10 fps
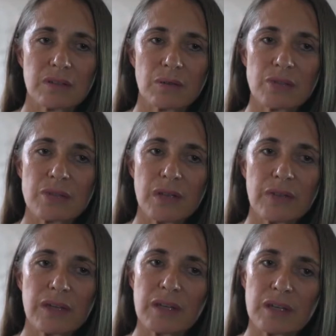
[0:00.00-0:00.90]
there was
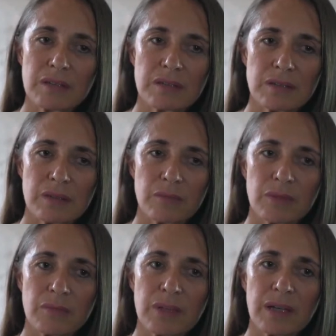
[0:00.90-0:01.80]
nothing in the tub
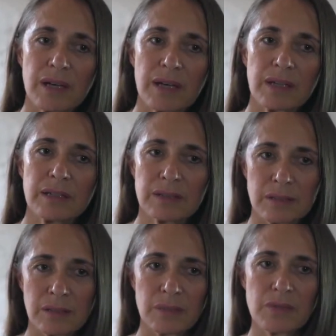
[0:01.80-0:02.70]
but behind the
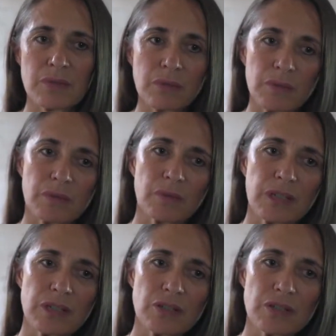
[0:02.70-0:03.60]
tub. So when we
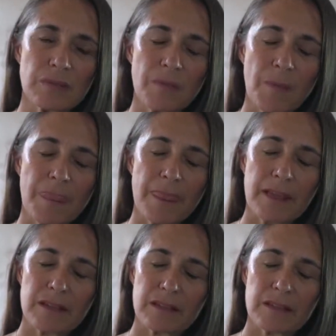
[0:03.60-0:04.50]
reached,
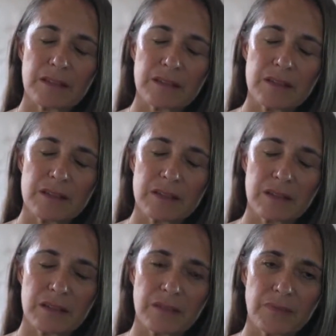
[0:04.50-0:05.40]
this
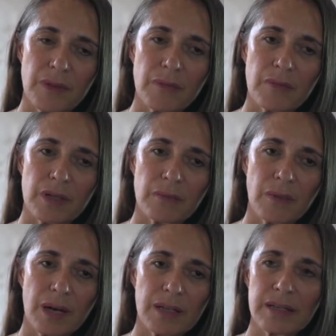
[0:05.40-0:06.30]
um, a, a
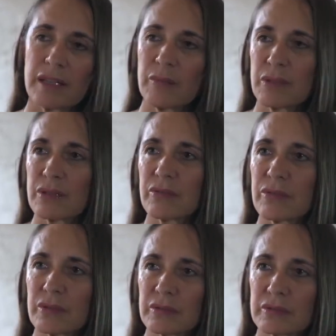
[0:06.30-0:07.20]
body came into
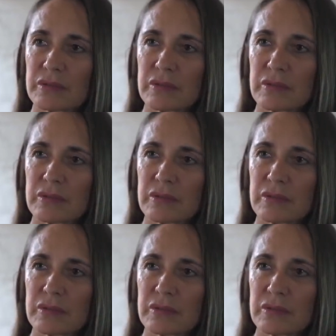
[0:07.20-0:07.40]
view